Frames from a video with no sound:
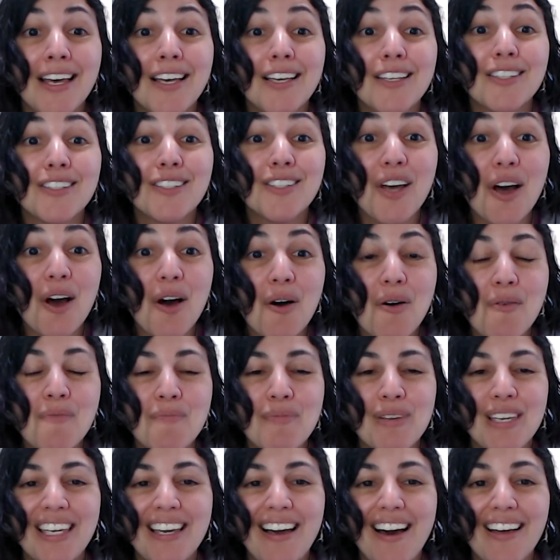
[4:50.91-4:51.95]
So
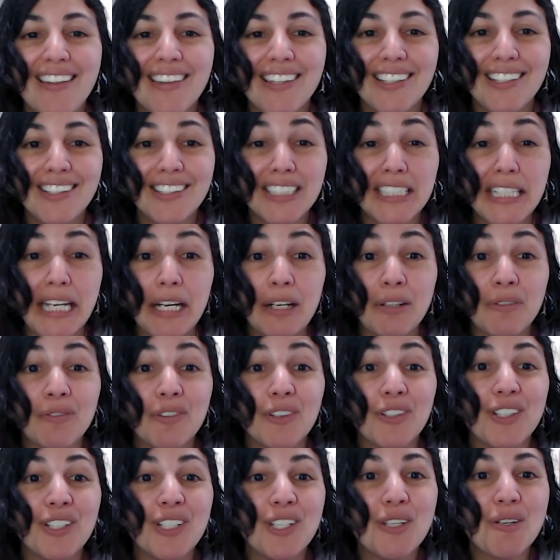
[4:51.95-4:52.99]
be on the lookout
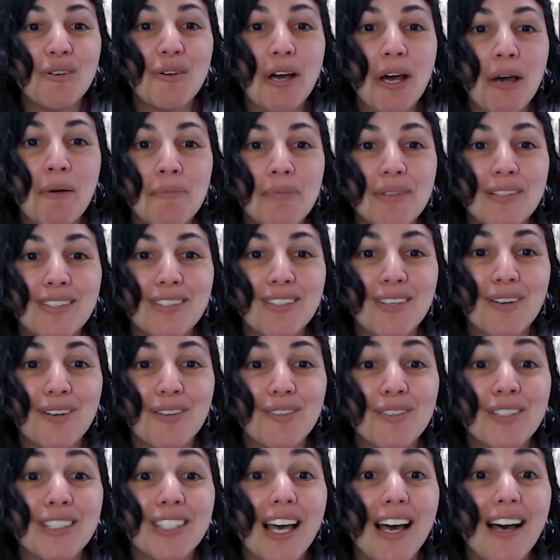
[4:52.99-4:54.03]
for new
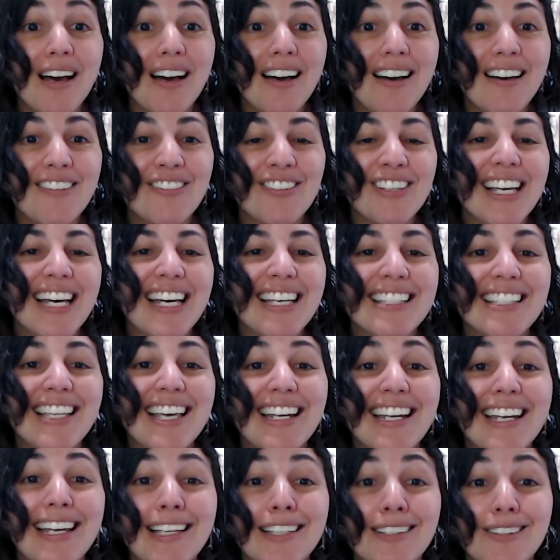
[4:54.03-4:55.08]
episodes of
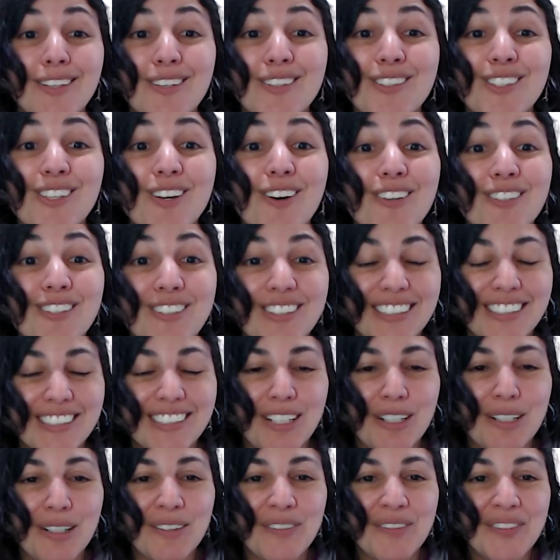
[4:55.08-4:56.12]
Casareitos Conuco.